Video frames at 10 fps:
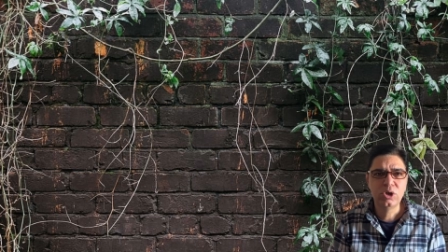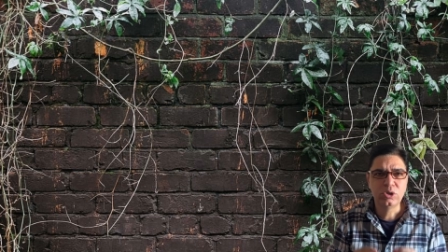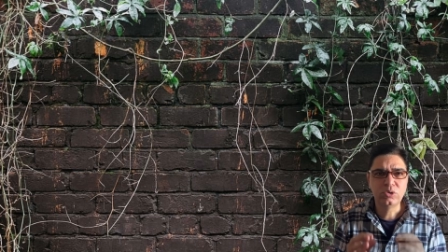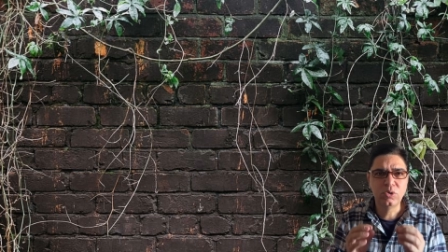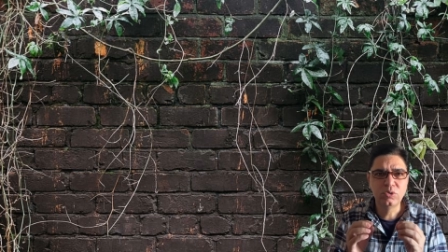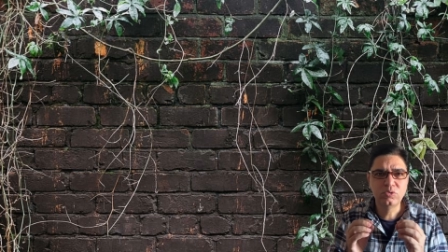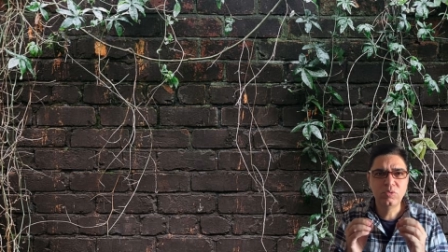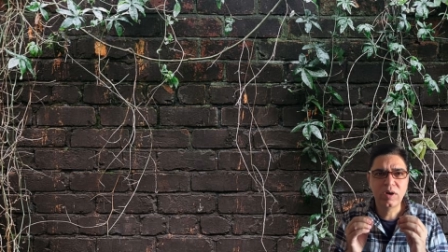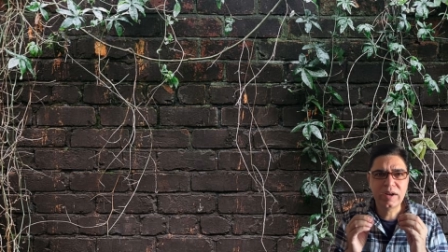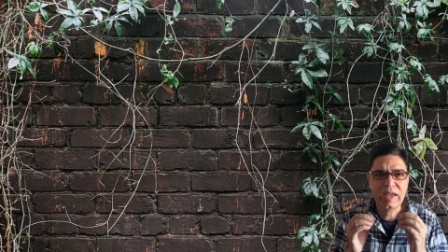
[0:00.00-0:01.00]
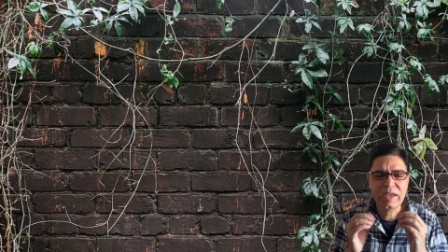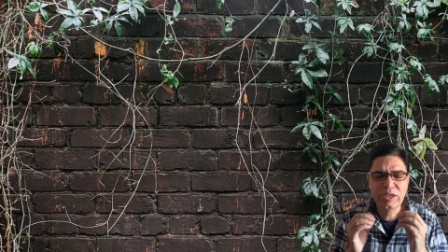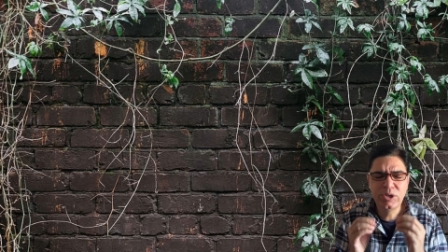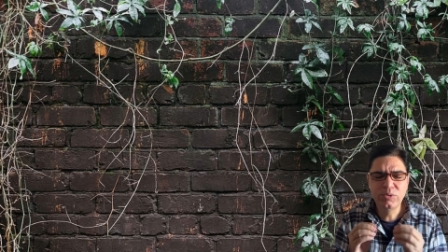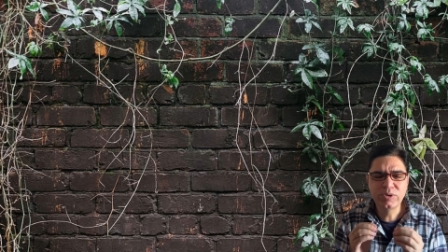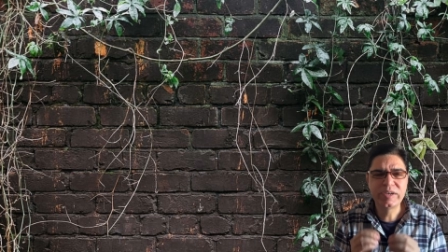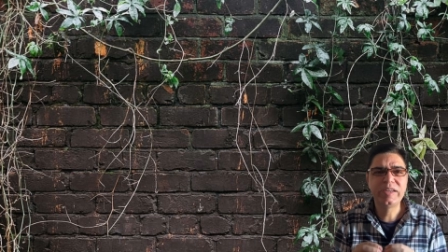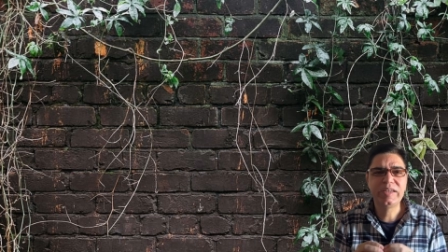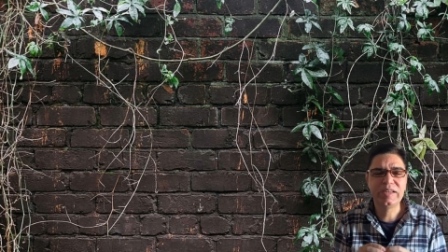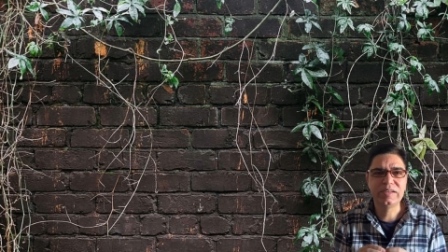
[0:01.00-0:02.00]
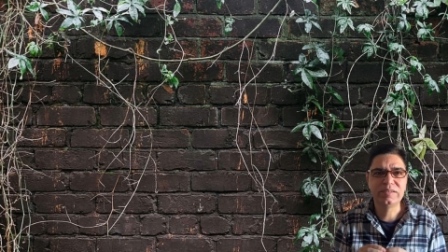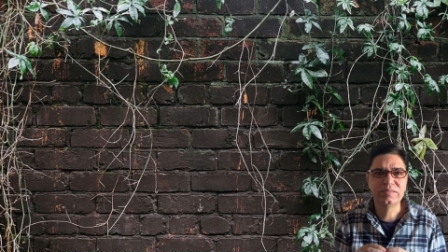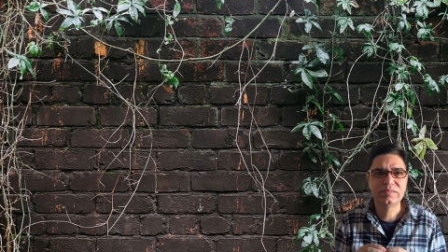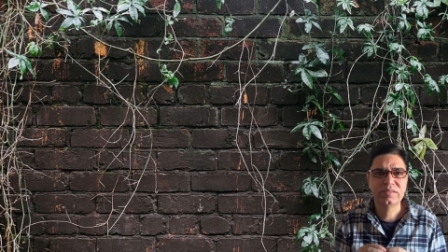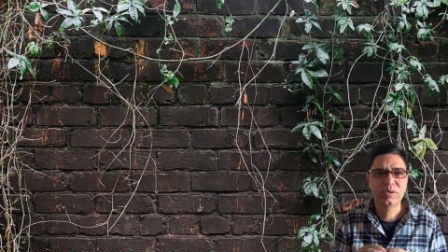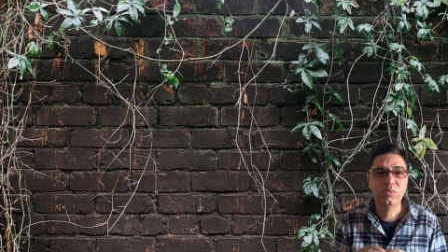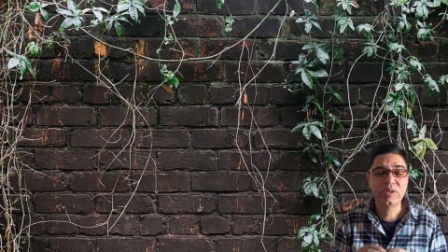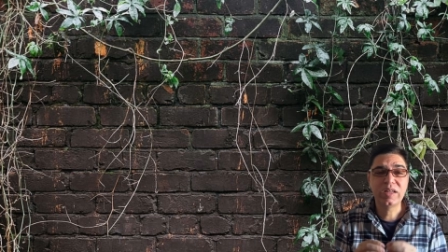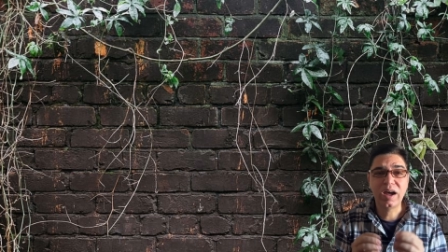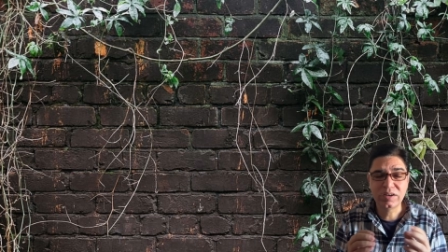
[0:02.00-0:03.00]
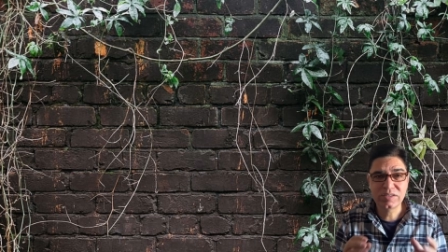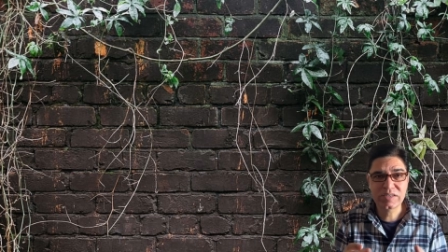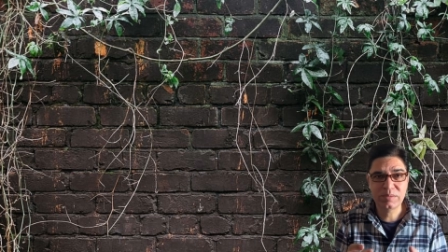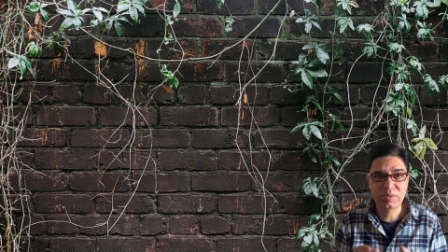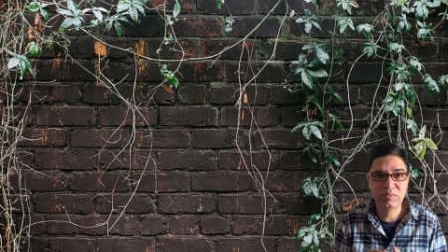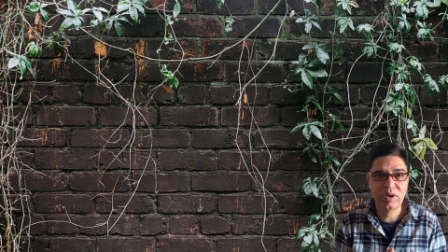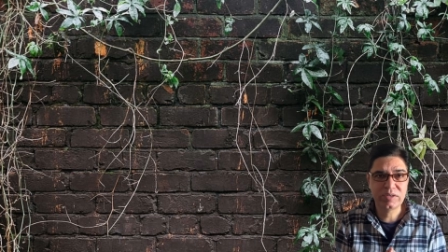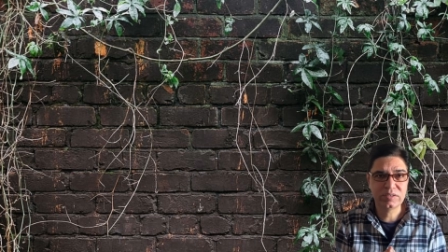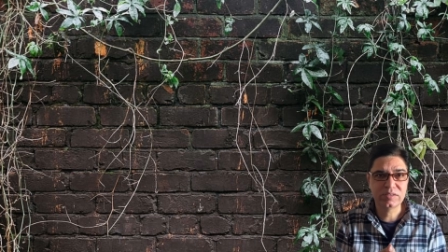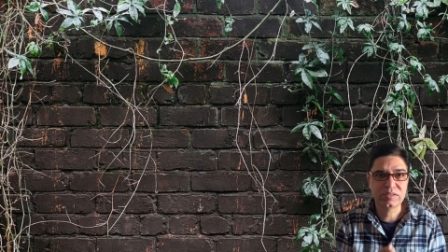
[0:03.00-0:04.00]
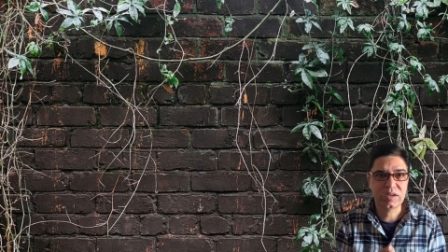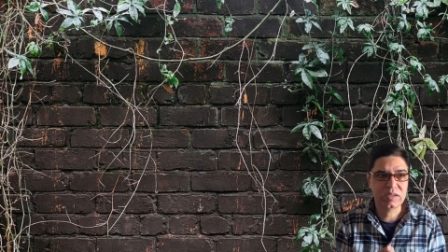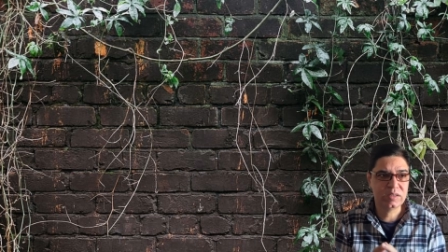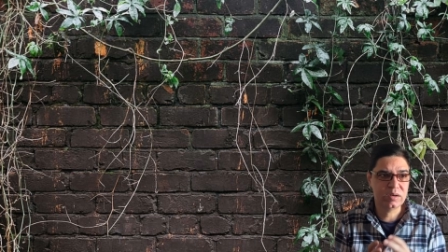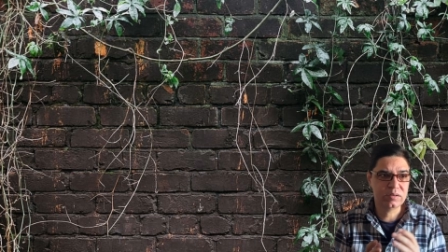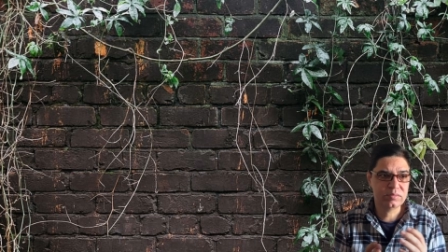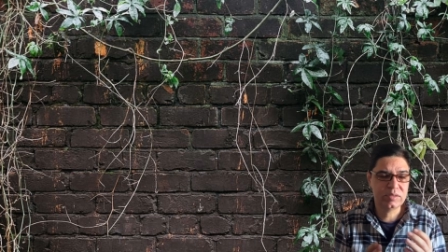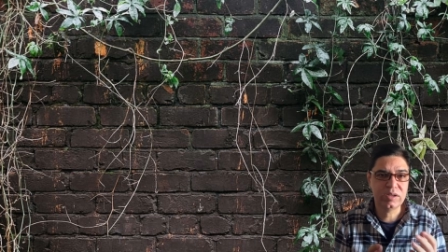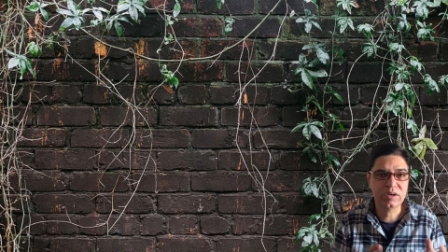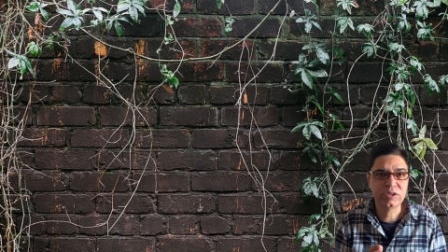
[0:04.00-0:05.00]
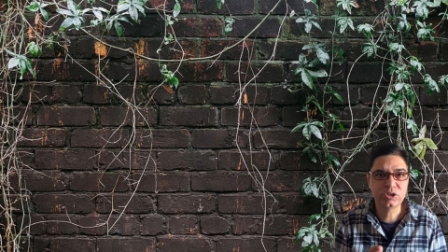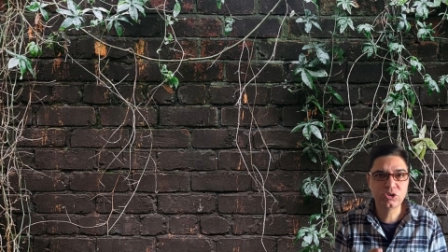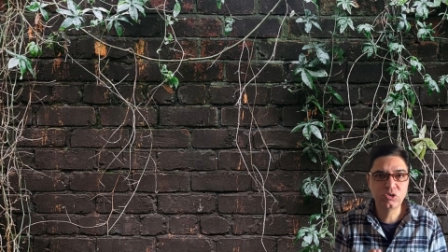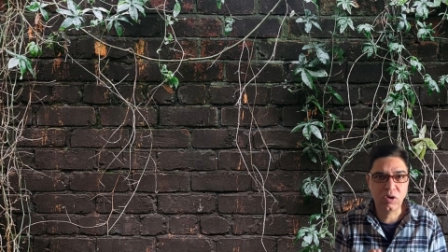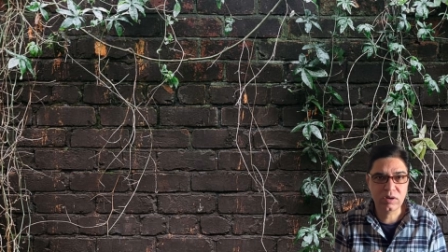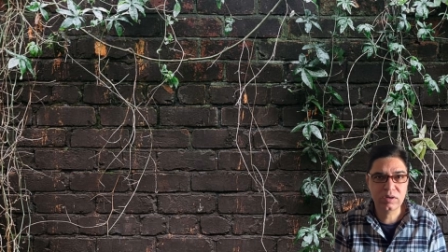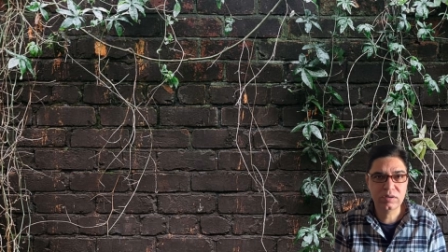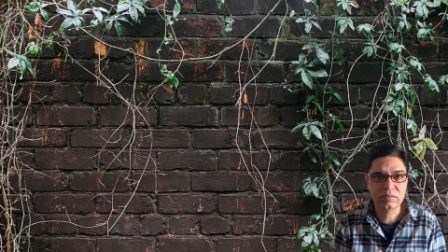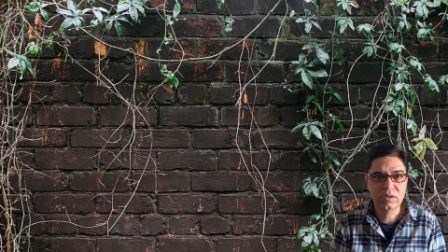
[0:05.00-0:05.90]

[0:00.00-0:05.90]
Those who are acutely ill with unstable vitals, like they are in shock,